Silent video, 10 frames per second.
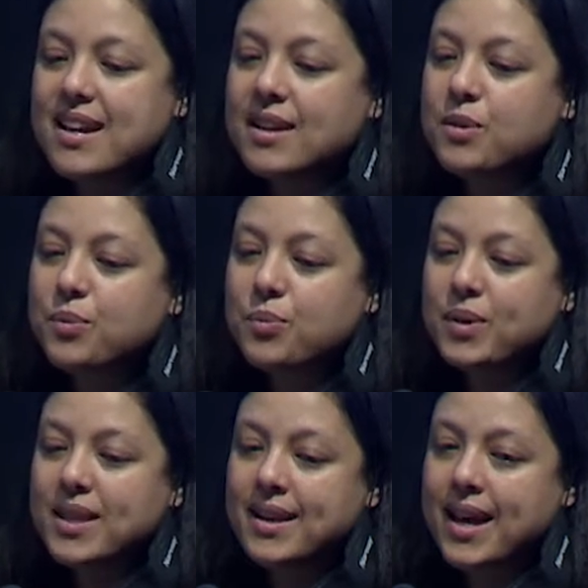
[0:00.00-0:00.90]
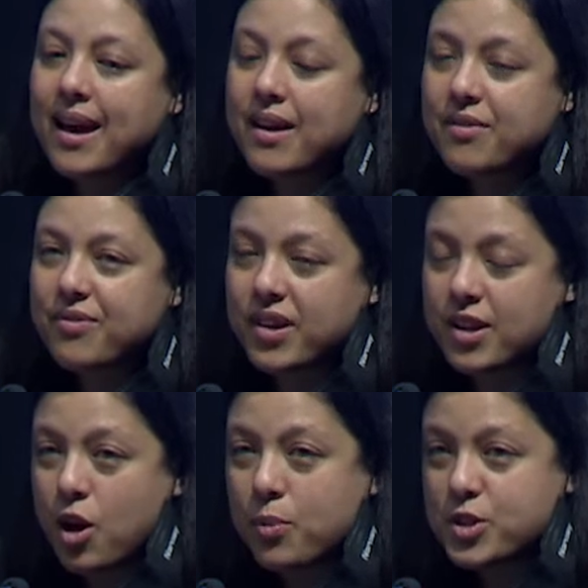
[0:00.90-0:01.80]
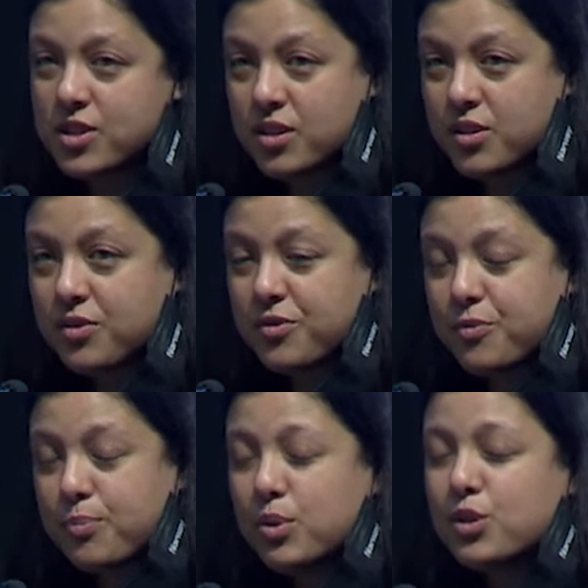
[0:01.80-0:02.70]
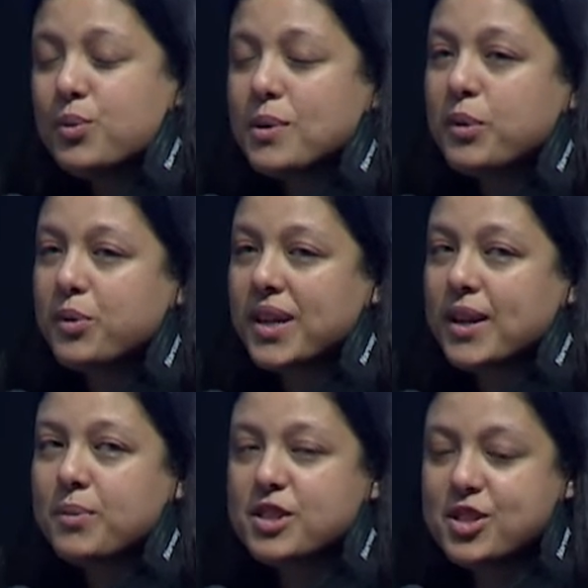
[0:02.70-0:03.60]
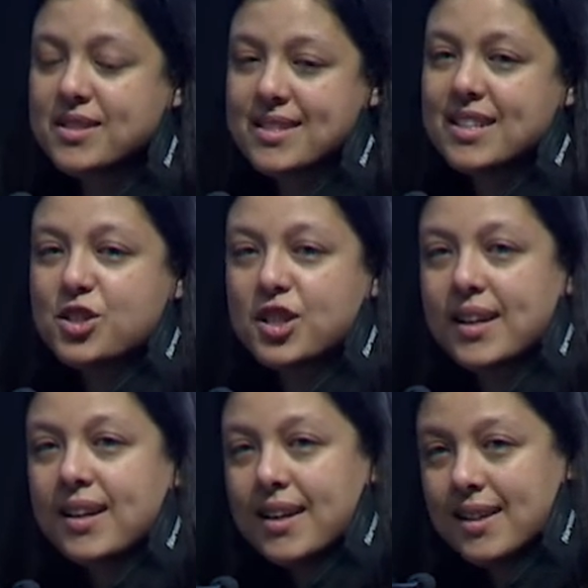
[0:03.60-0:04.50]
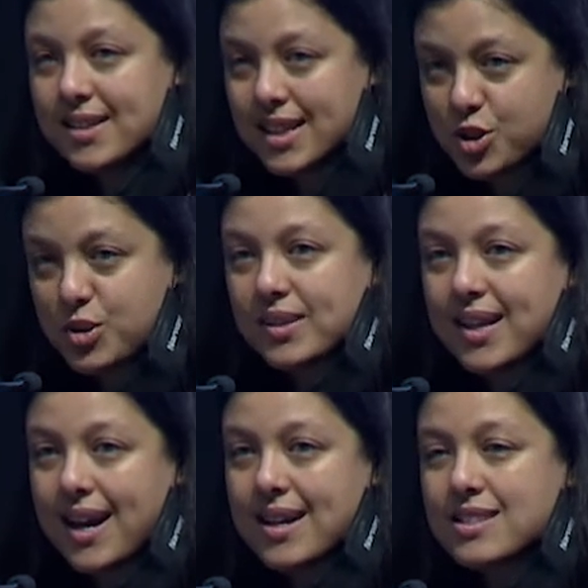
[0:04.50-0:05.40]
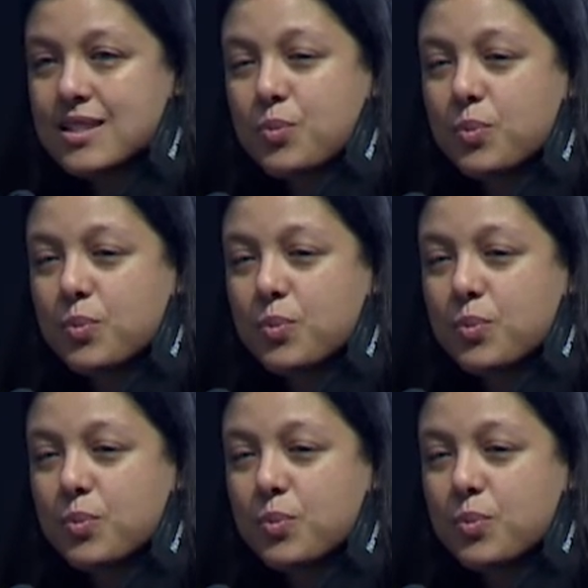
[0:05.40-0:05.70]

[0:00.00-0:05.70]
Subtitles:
And we then have an option of blue ammonia, which is essentially natural gas,